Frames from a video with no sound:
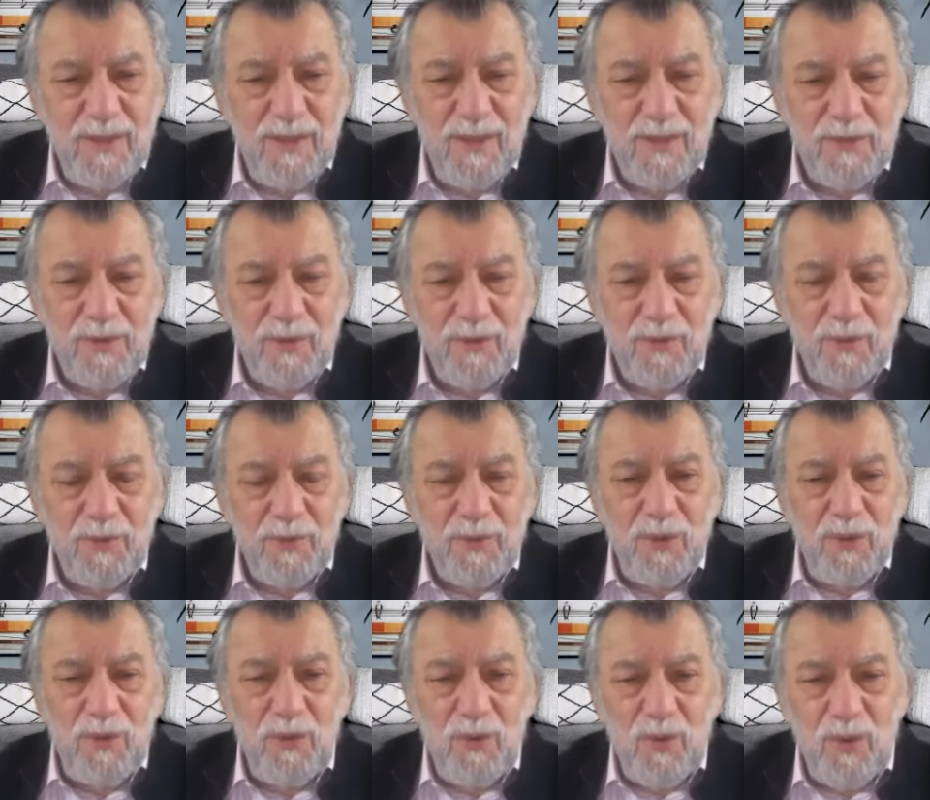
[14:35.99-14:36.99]
So there were
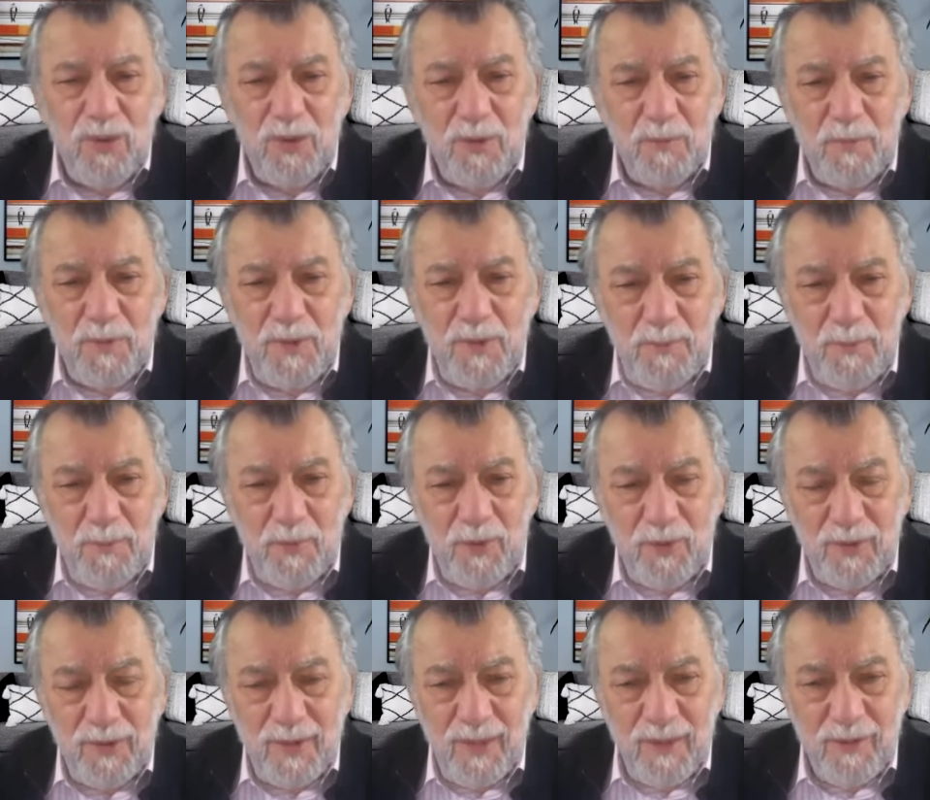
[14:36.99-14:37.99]
no longer people
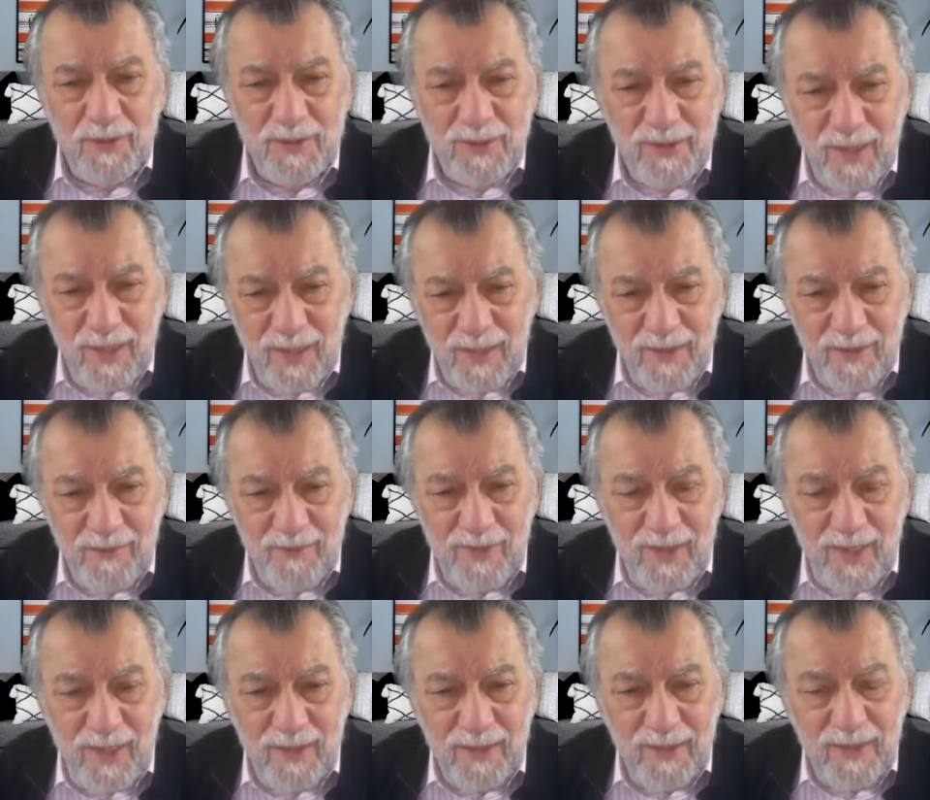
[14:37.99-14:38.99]
on the other side of the
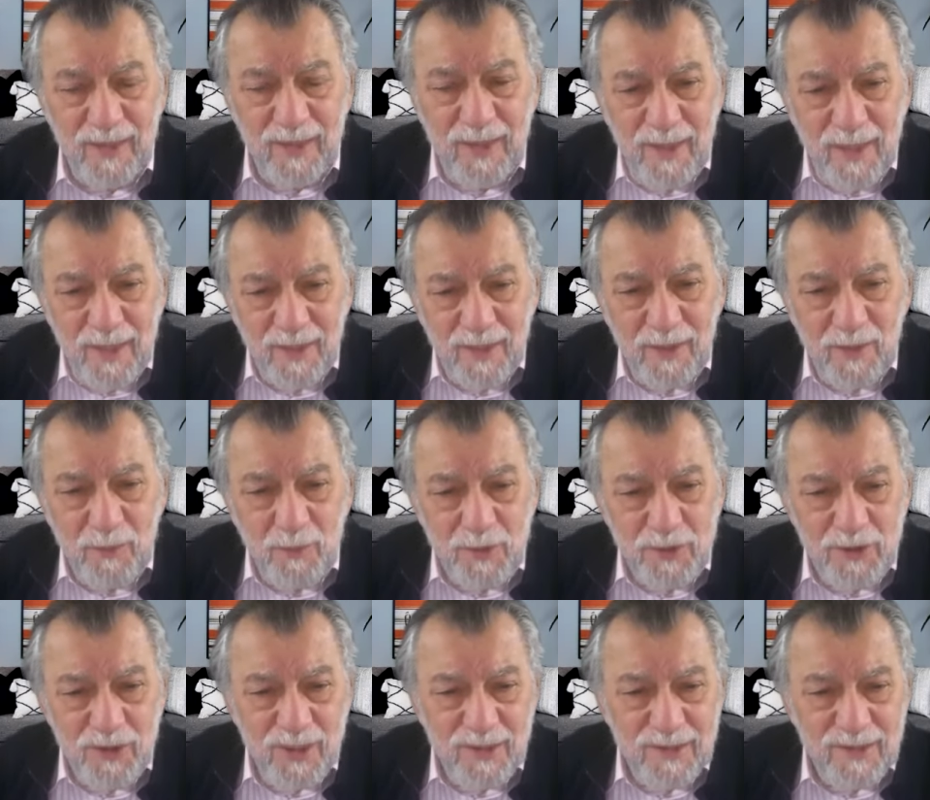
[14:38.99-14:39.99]
valley. There were
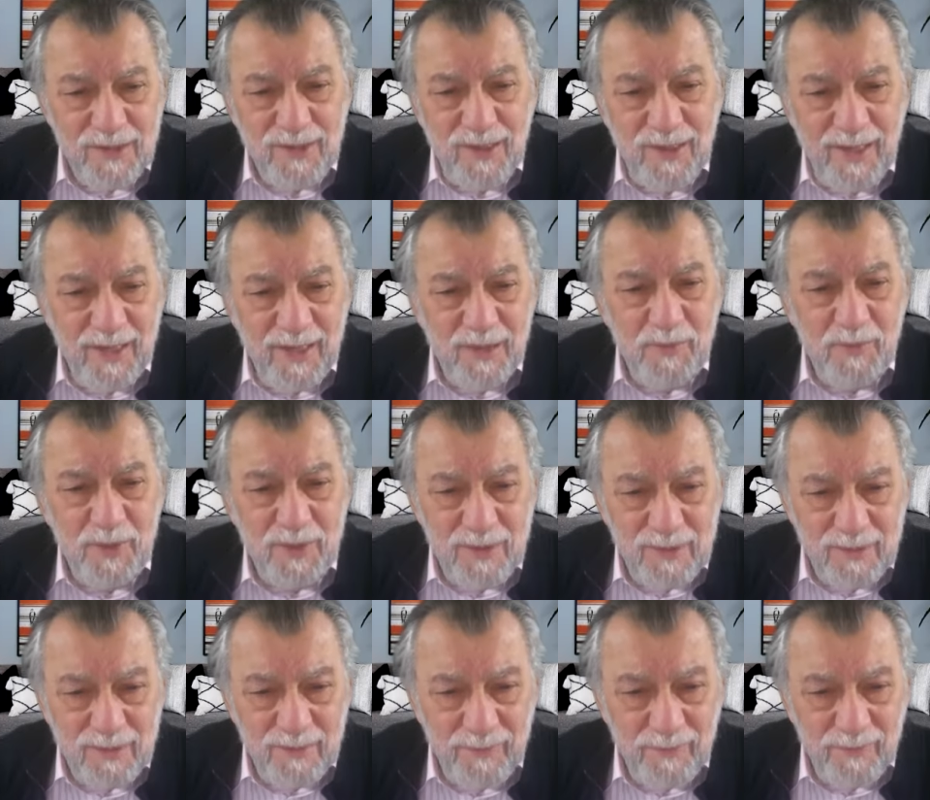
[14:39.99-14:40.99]
just
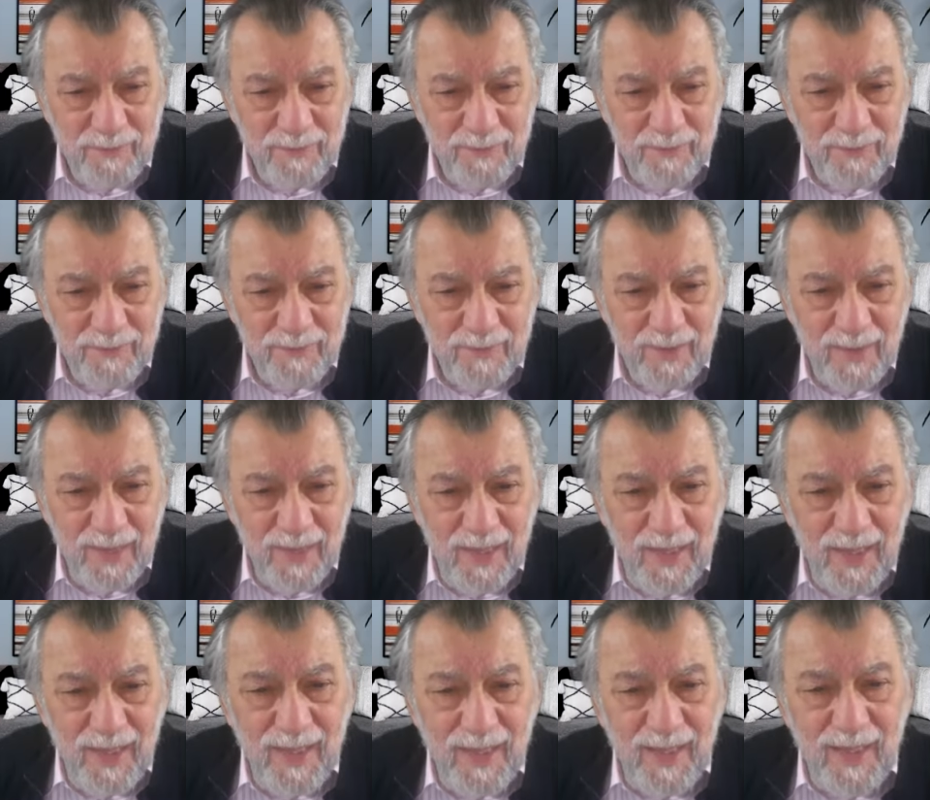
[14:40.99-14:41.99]
enemies.
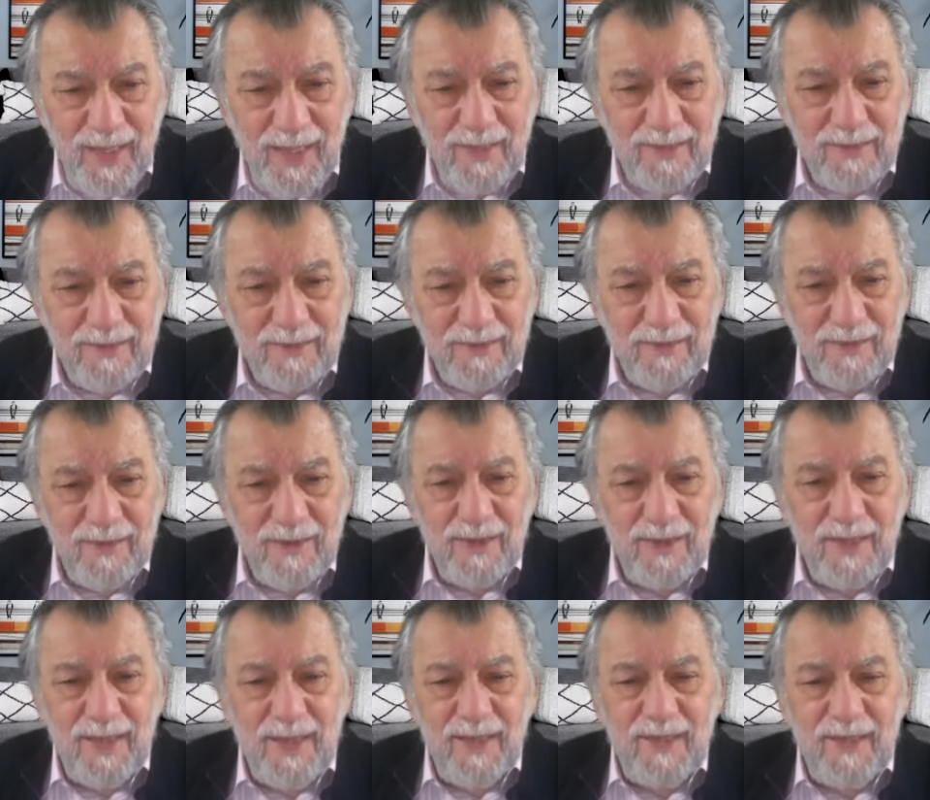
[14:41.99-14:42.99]
And
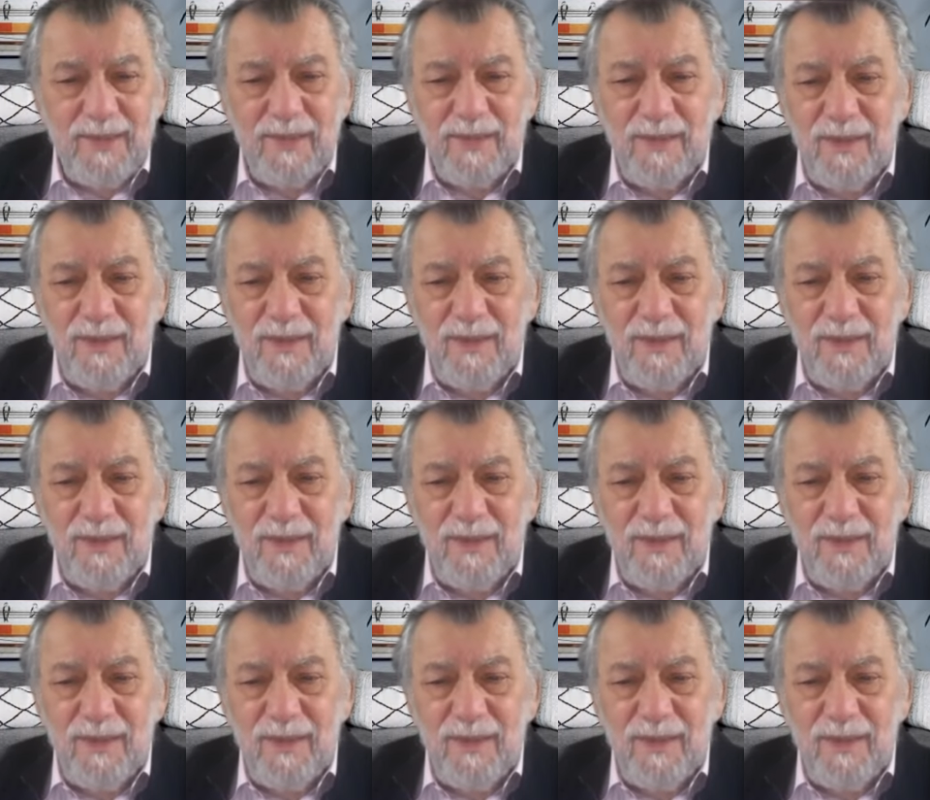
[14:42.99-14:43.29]
they